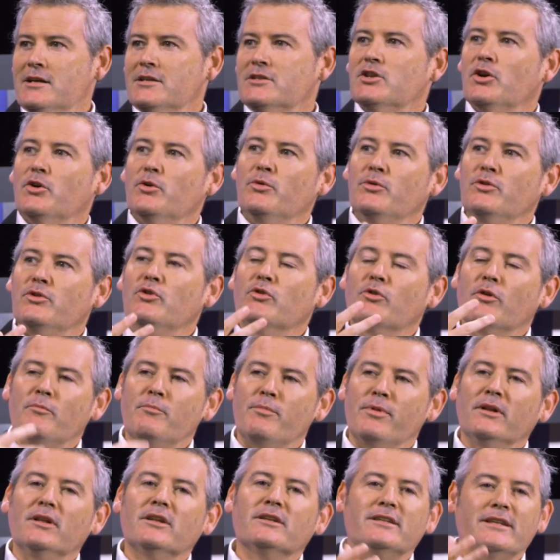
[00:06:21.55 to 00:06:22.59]
So your
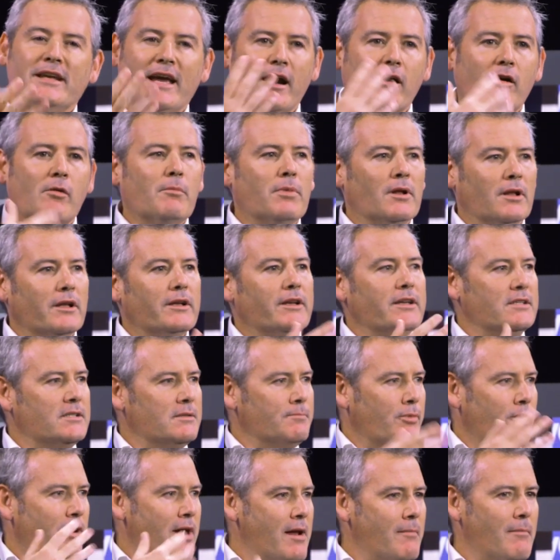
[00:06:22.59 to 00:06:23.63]
ability, our ability
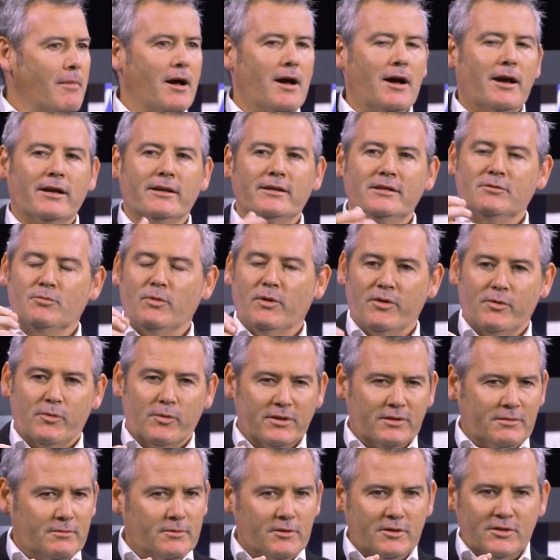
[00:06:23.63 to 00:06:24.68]
as brand marketers, whether
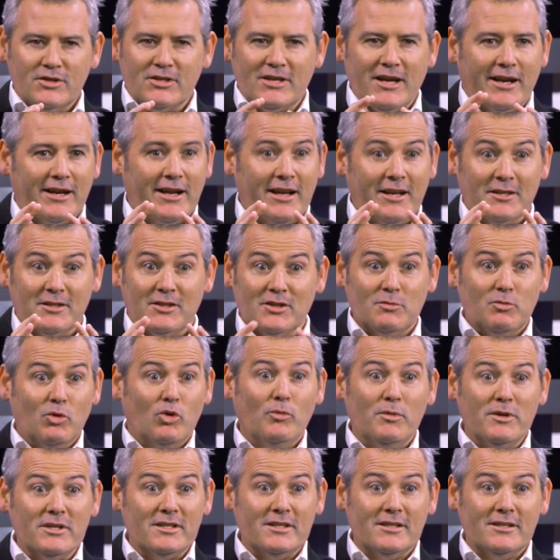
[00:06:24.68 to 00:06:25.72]
we're starting out a
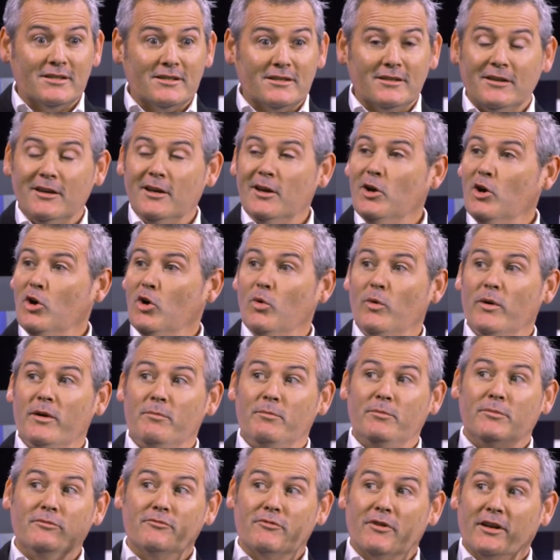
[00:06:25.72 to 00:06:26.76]
small business or we're
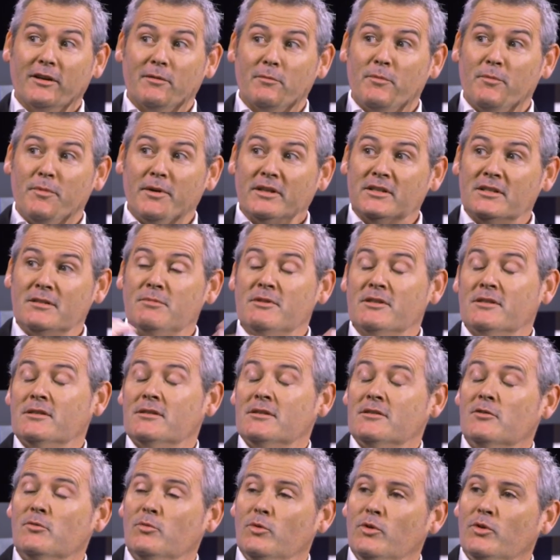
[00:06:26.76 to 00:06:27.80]
running the biggest
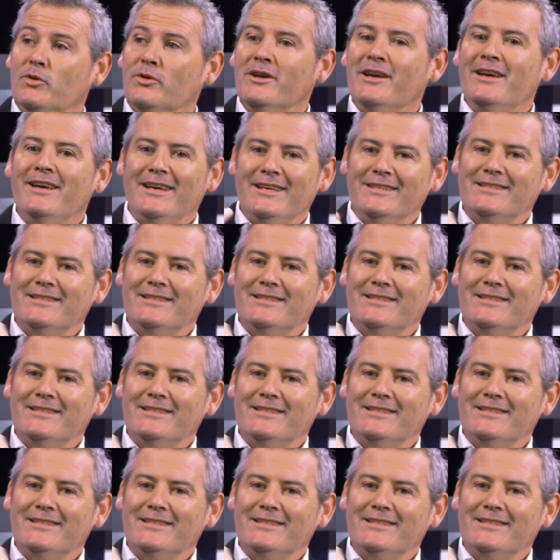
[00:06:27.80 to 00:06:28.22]
business in the world,